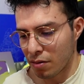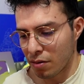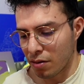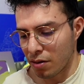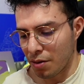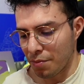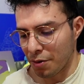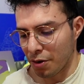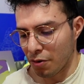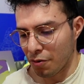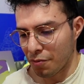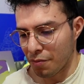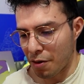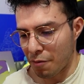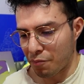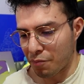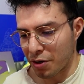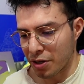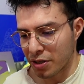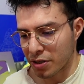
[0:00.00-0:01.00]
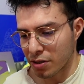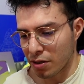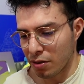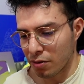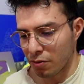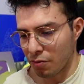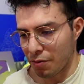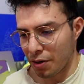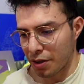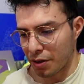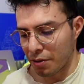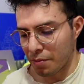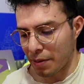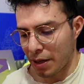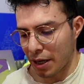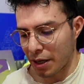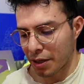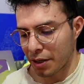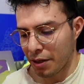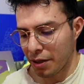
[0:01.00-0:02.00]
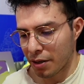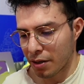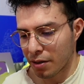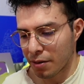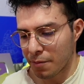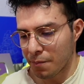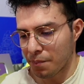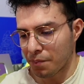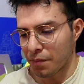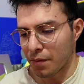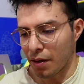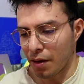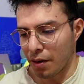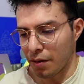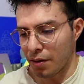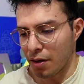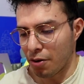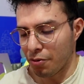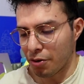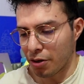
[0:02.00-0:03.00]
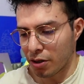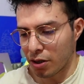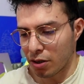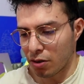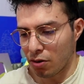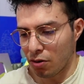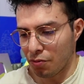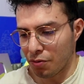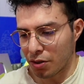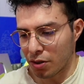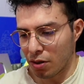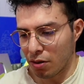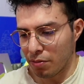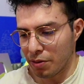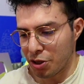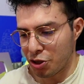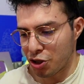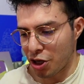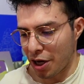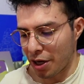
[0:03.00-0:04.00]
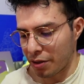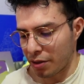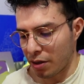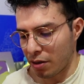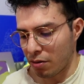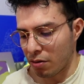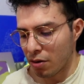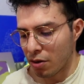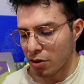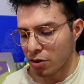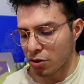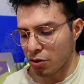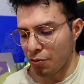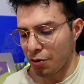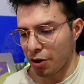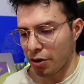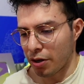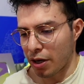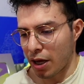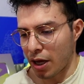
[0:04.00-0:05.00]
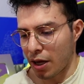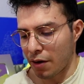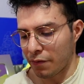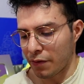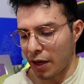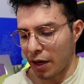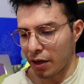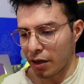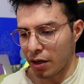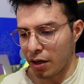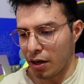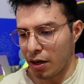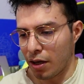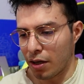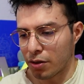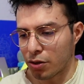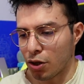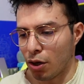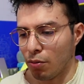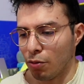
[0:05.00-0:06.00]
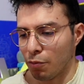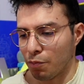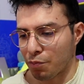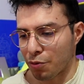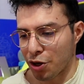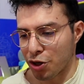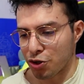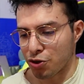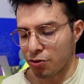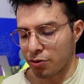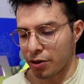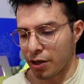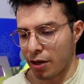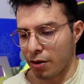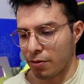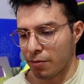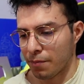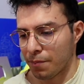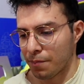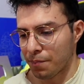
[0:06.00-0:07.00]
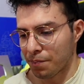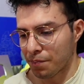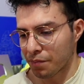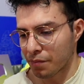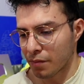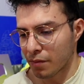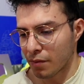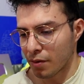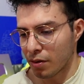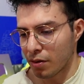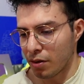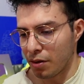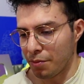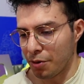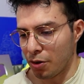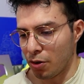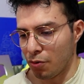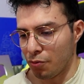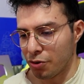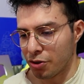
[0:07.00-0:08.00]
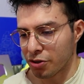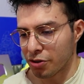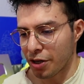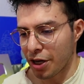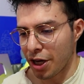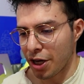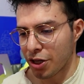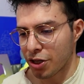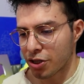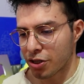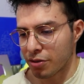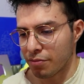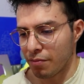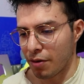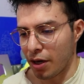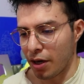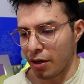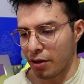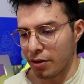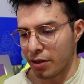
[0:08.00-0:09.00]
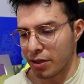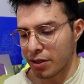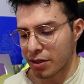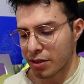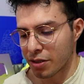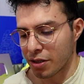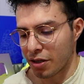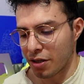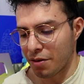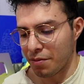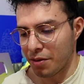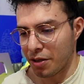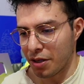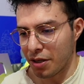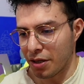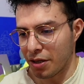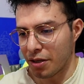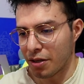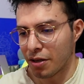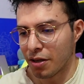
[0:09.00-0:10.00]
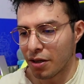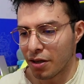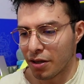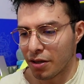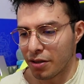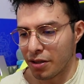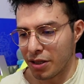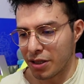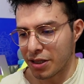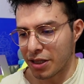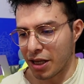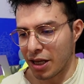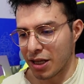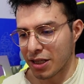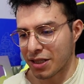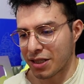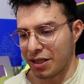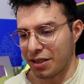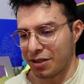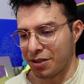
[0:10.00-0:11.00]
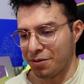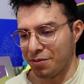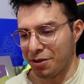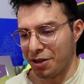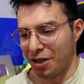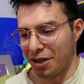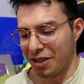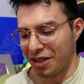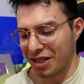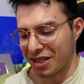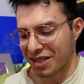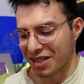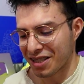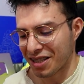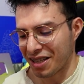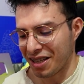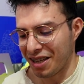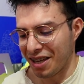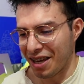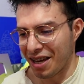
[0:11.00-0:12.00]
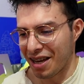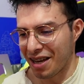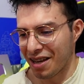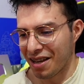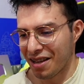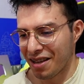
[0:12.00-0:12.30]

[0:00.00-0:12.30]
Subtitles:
Let me go with my Prince all the way in the back here. And now we're gonna go with Goblin Giant now. So we're gonna have like double pressure now. Let me go with Rage. Man, this is gonna be disgusting to be honest. Yeah.